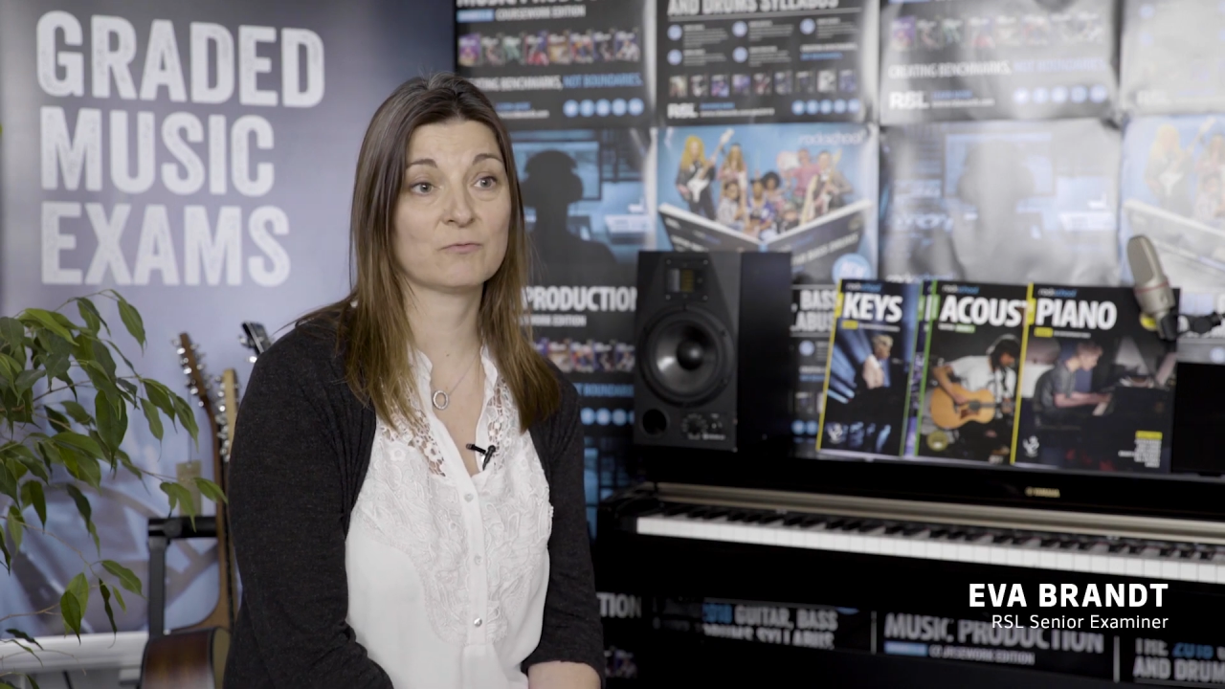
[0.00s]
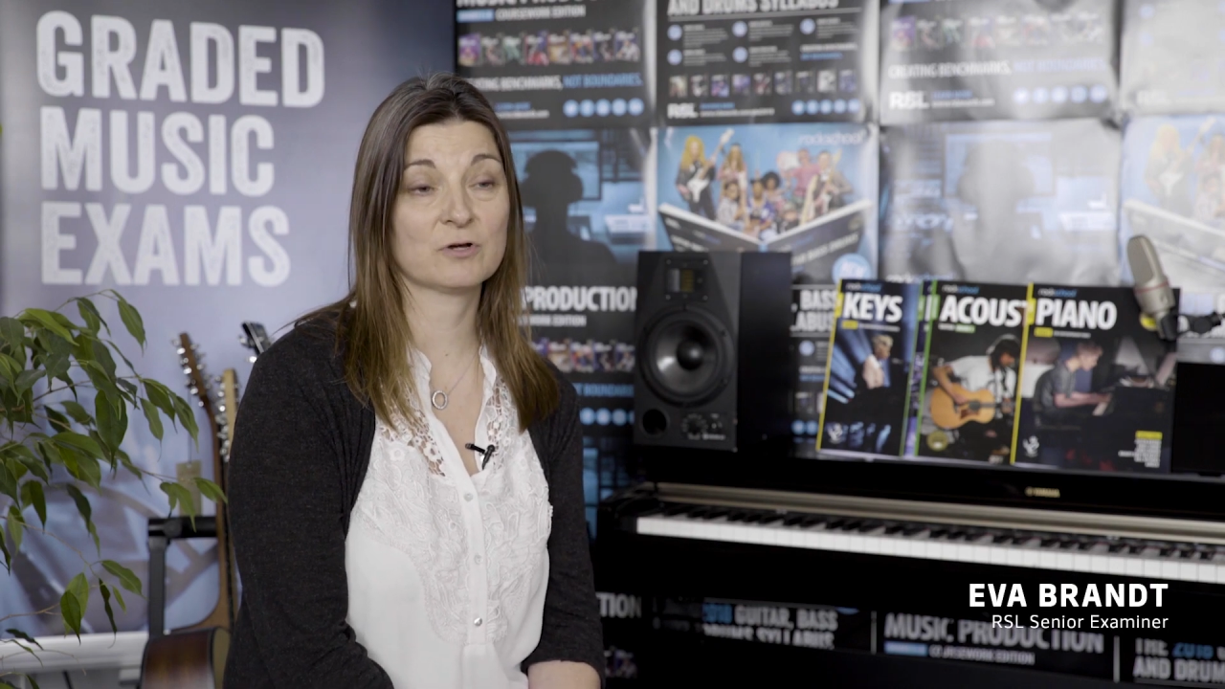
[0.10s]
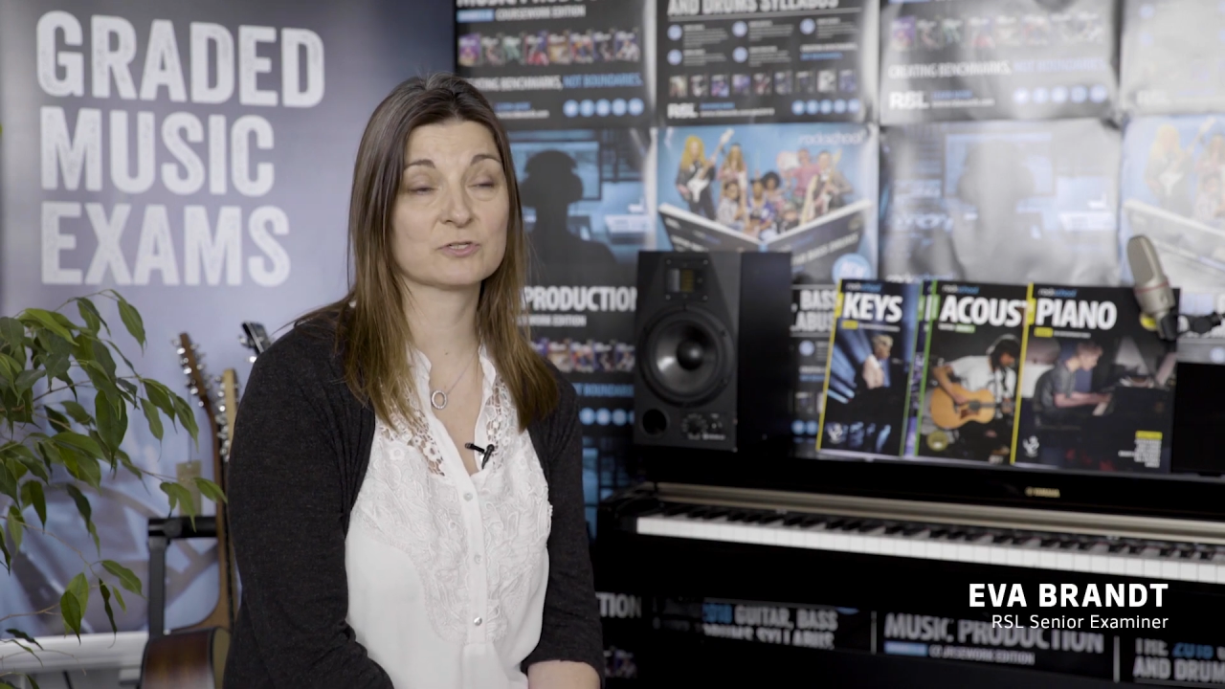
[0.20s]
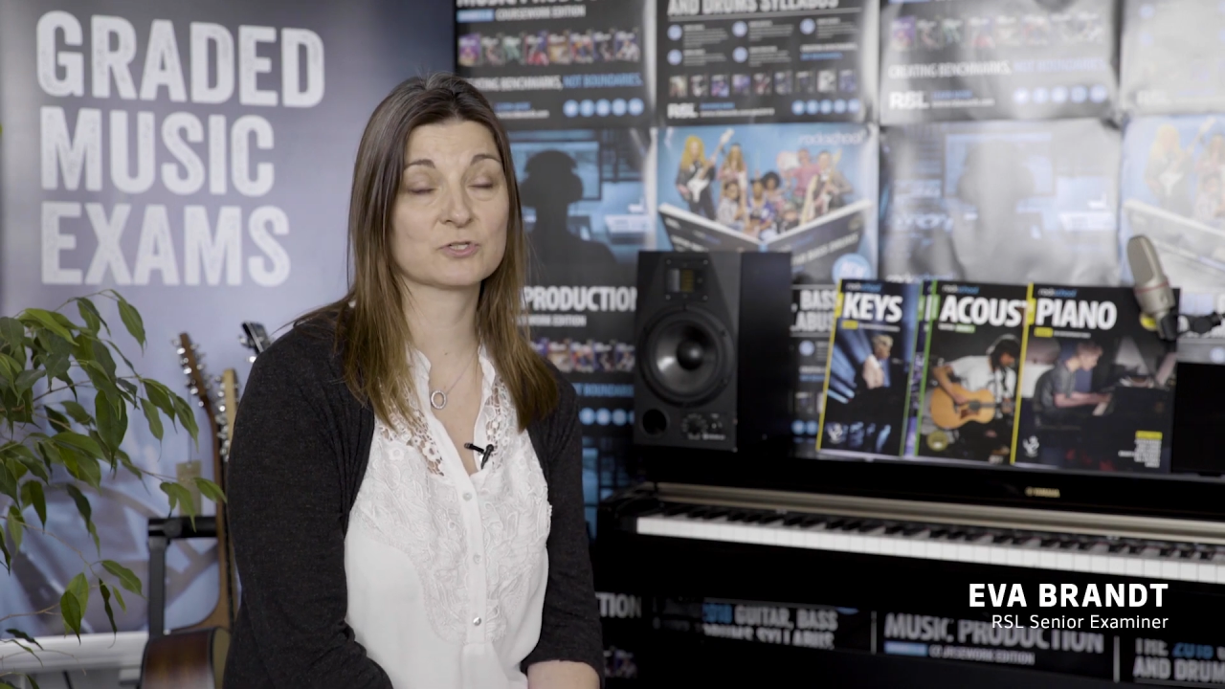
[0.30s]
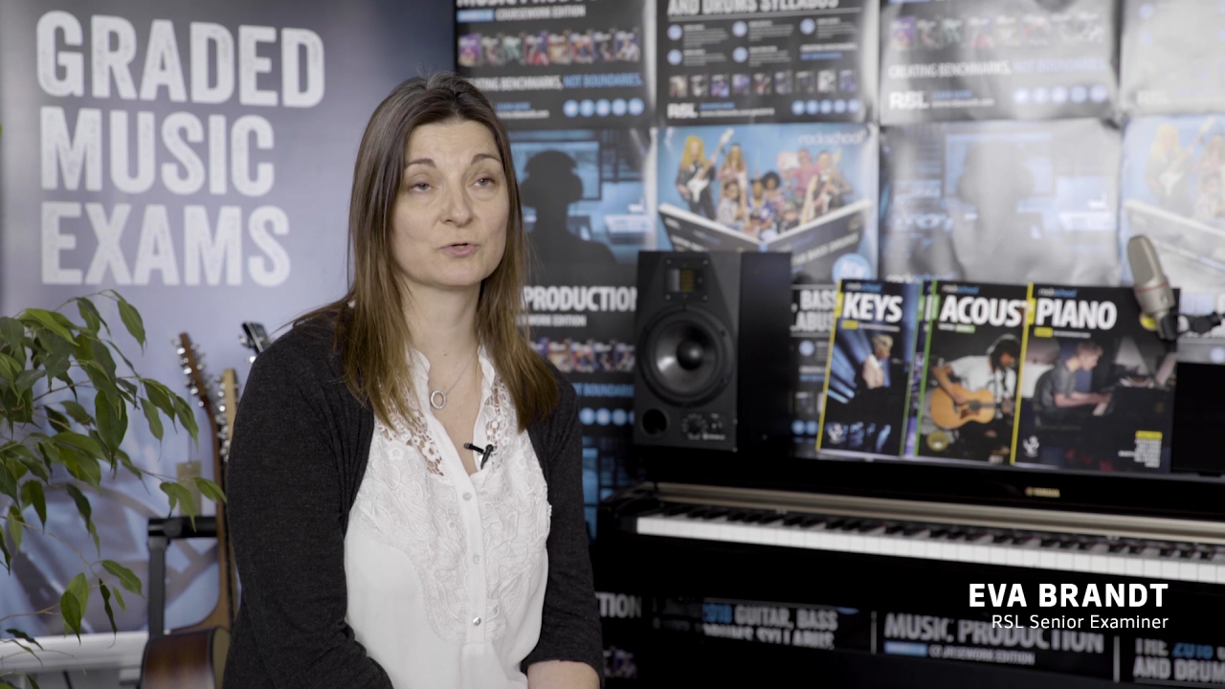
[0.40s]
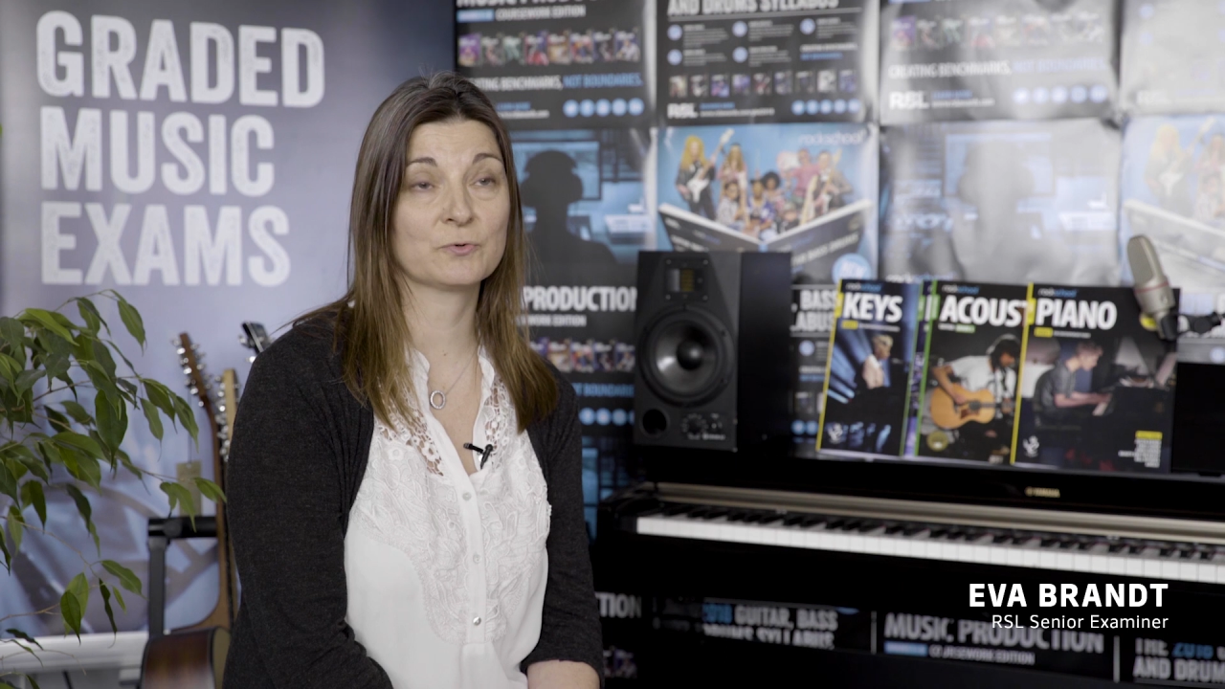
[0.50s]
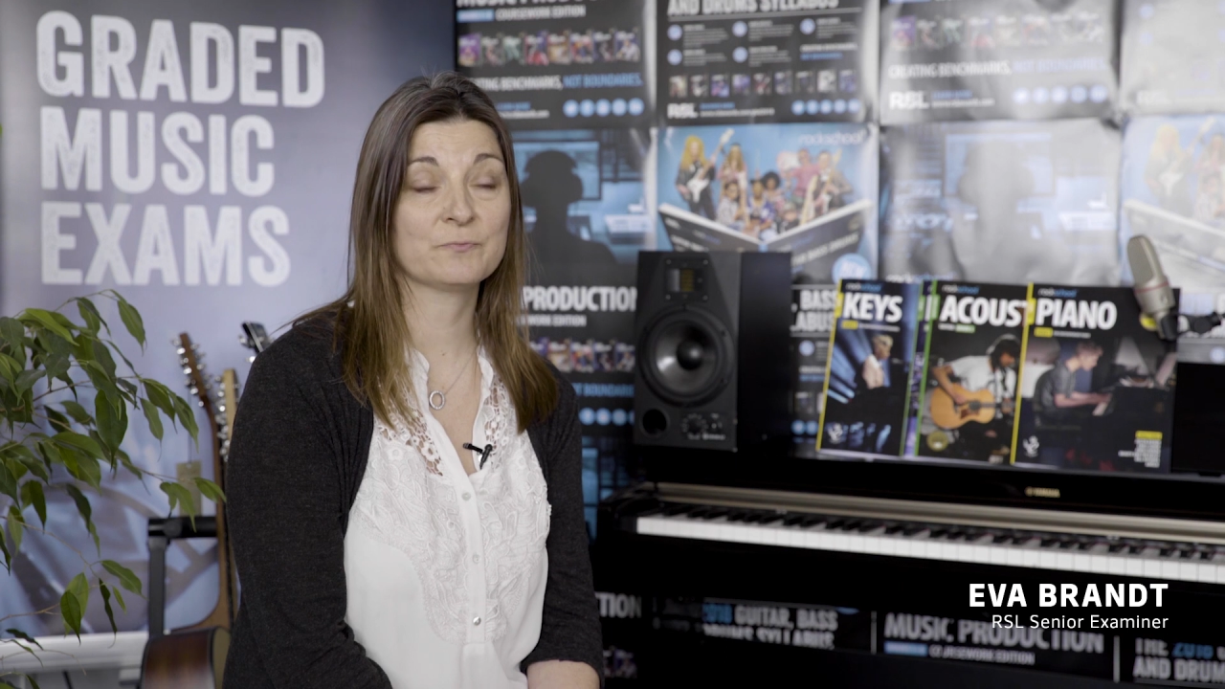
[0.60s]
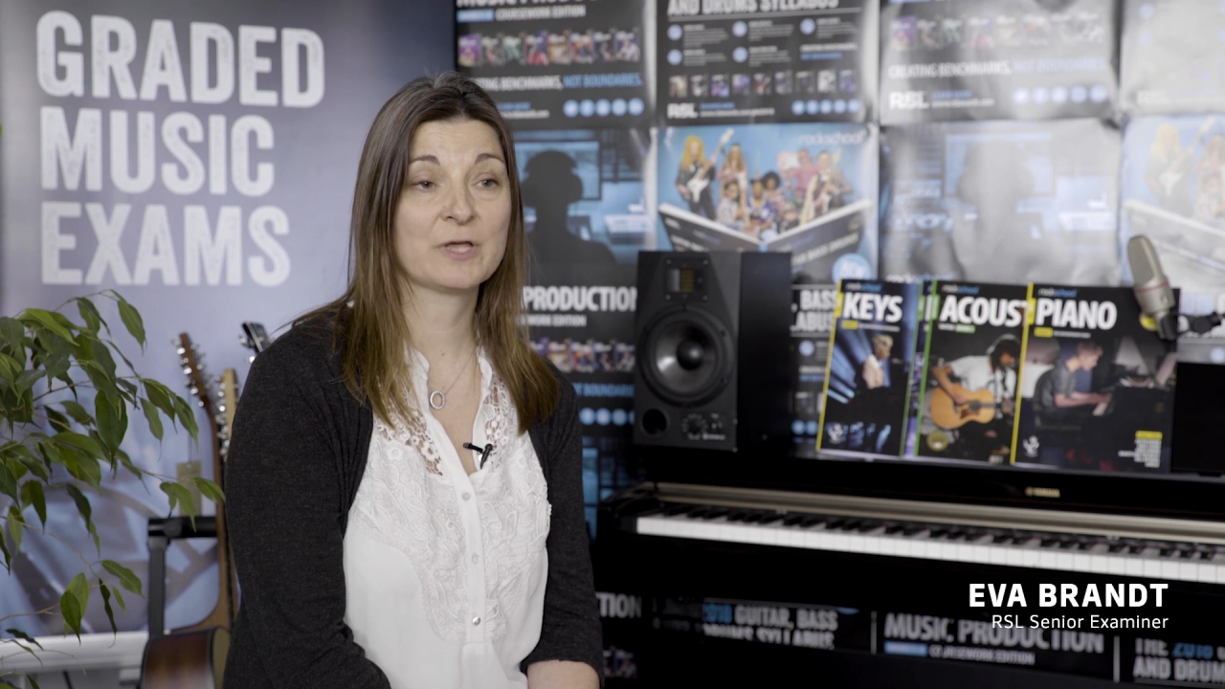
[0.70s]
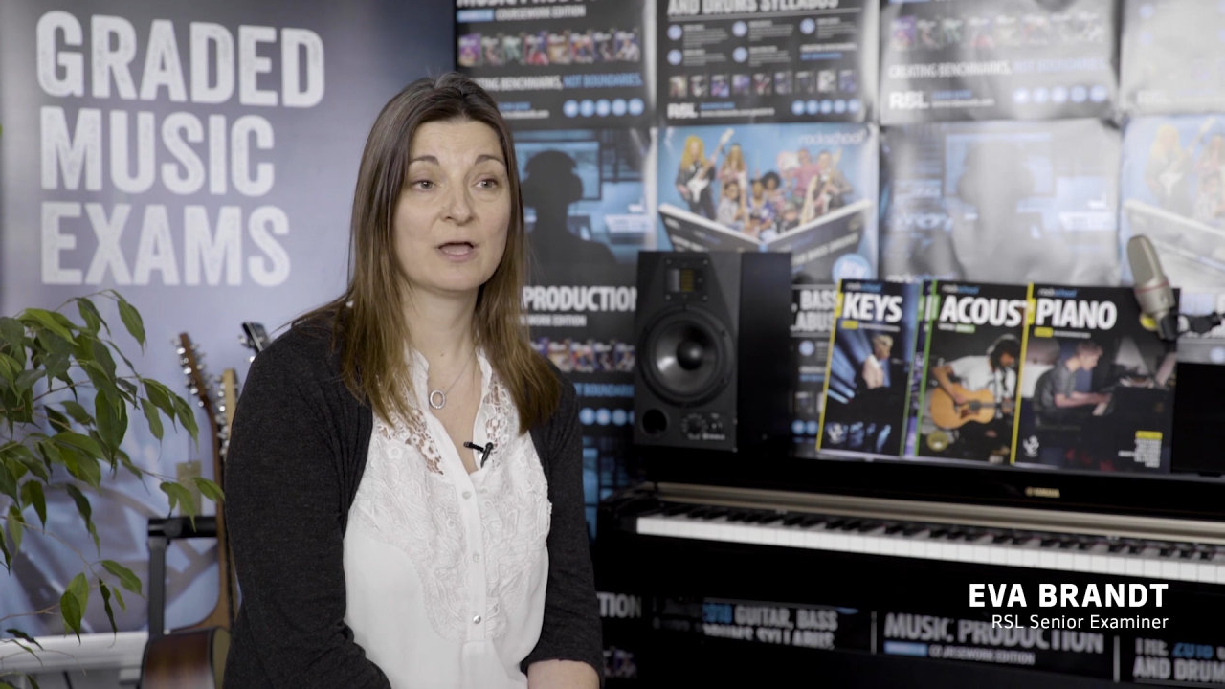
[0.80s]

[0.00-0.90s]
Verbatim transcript: Rock School.